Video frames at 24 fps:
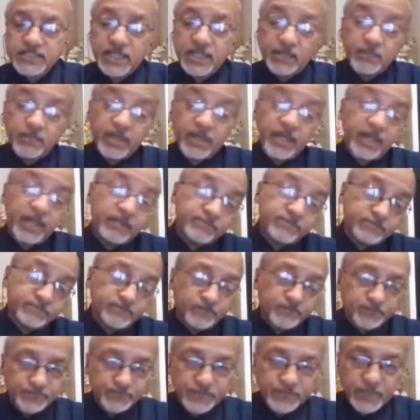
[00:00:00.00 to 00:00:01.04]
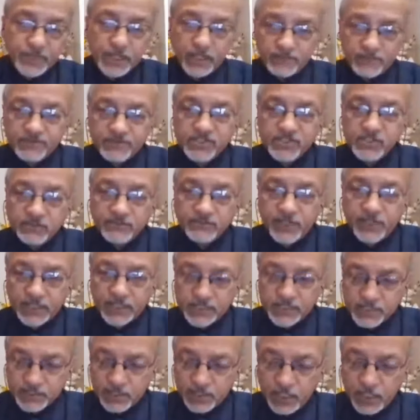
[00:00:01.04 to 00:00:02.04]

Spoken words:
they may have adverse effects.